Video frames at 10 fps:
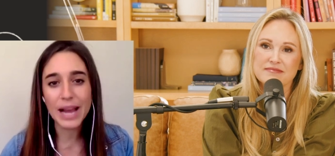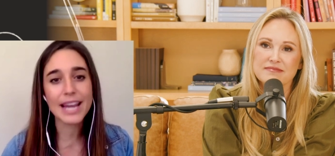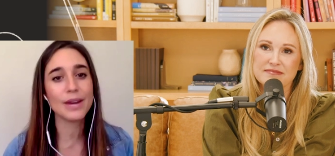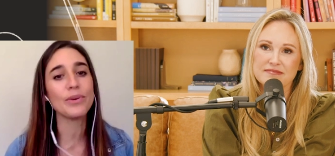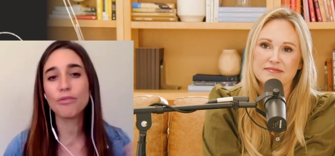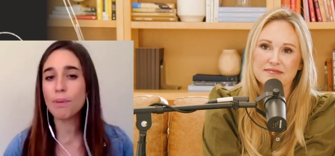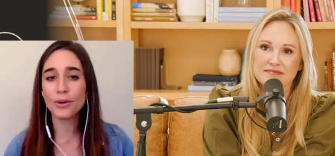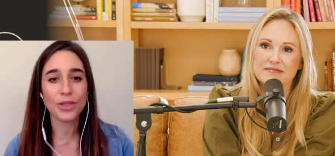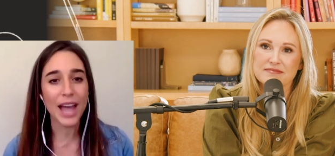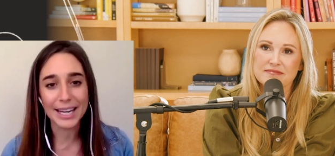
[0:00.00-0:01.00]
Speaker 1: right? We've
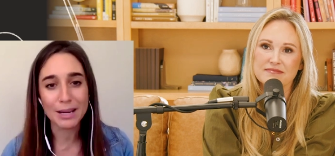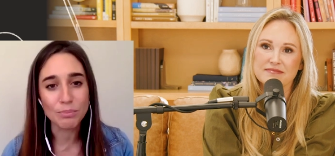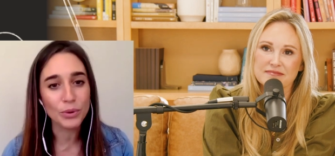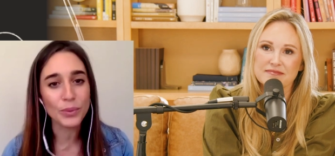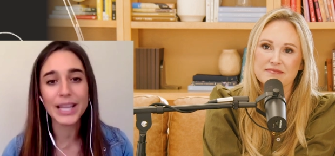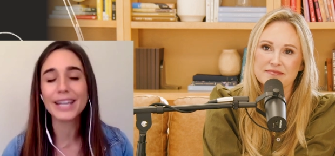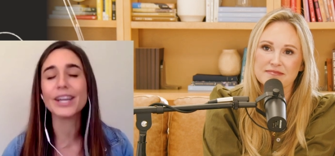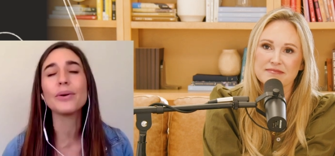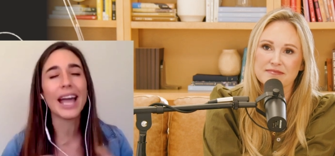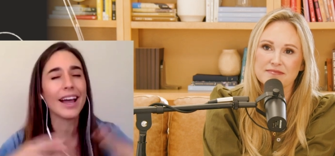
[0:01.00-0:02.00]
both had them where we're like,
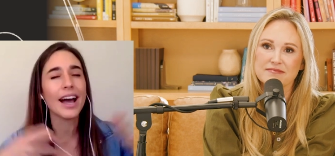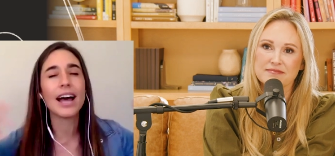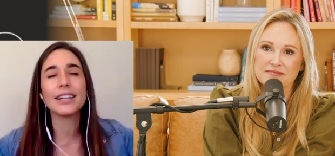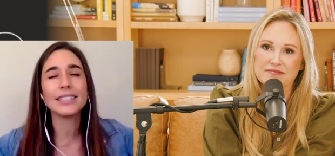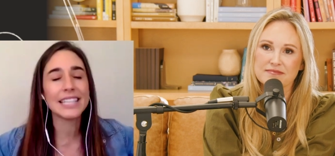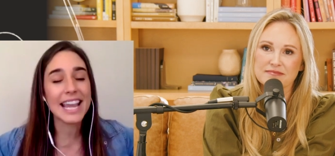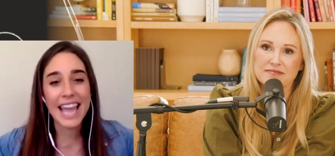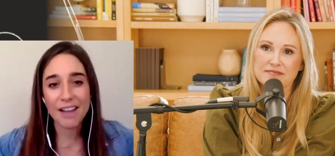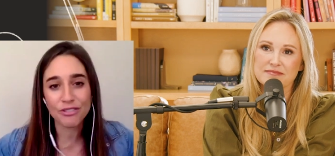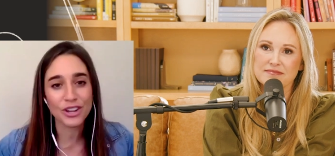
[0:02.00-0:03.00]
okay, God, take
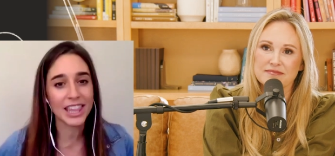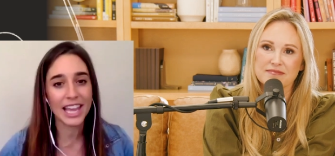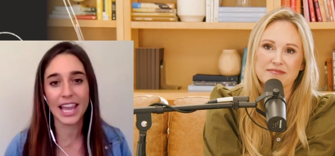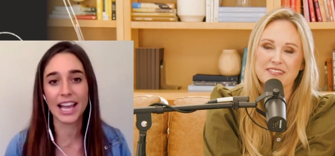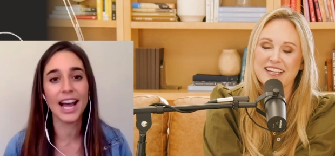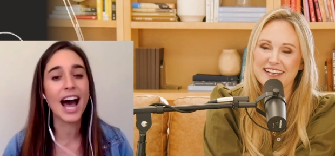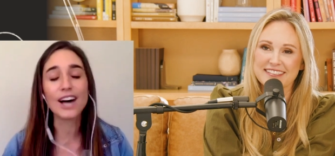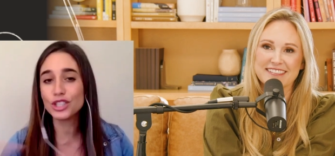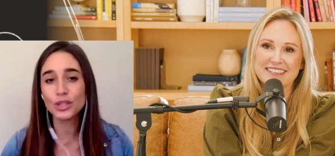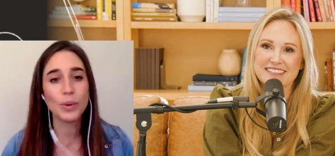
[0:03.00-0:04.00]
everything. Yeah.
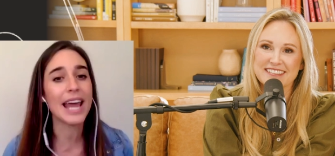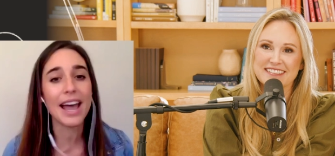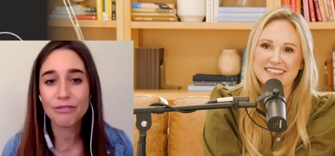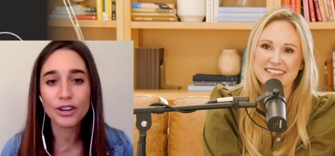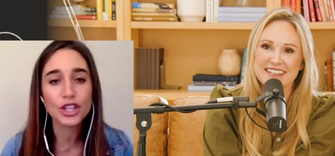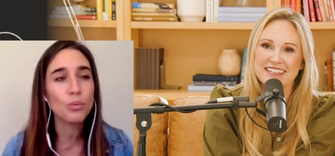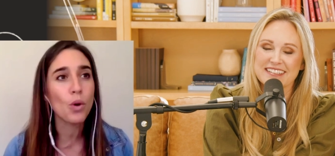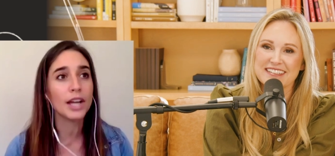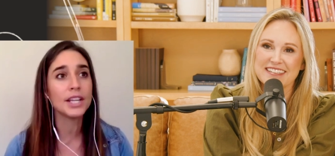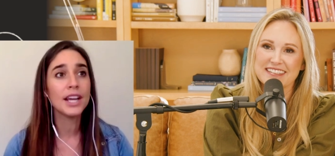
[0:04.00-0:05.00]
I'll do whatever you
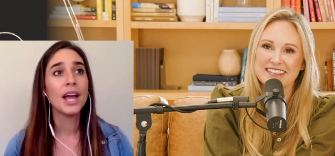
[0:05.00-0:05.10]
want.